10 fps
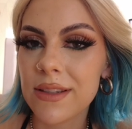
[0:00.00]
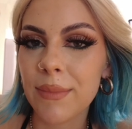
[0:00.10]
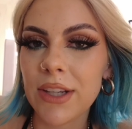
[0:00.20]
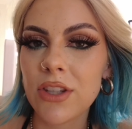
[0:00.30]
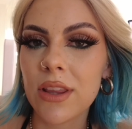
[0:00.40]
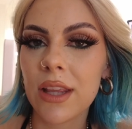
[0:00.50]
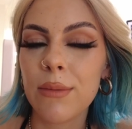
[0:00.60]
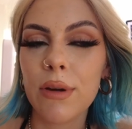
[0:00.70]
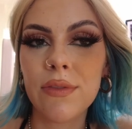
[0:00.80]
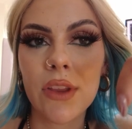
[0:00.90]
to match the
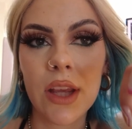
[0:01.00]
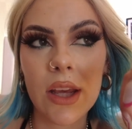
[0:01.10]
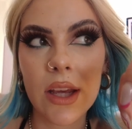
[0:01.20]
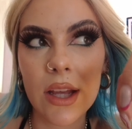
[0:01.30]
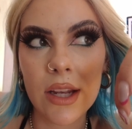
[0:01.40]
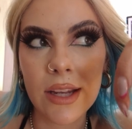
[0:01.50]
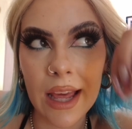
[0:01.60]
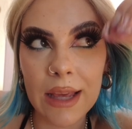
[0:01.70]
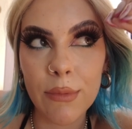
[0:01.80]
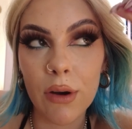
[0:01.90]
theme of the
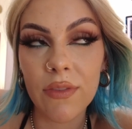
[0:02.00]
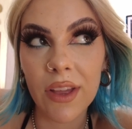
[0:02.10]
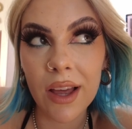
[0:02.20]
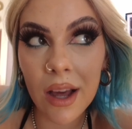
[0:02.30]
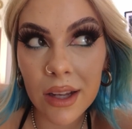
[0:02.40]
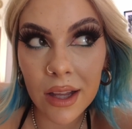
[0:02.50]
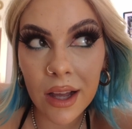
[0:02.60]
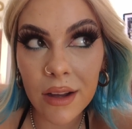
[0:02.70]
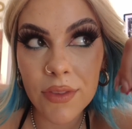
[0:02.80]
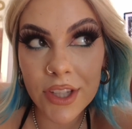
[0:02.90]
name of the
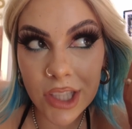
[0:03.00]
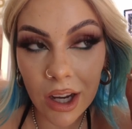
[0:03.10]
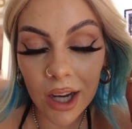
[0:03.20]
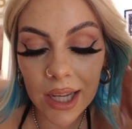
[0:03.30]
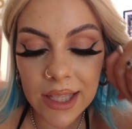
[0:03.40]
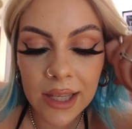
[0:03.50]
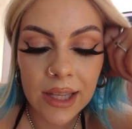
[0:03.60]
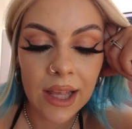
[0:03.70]
colour of the dye,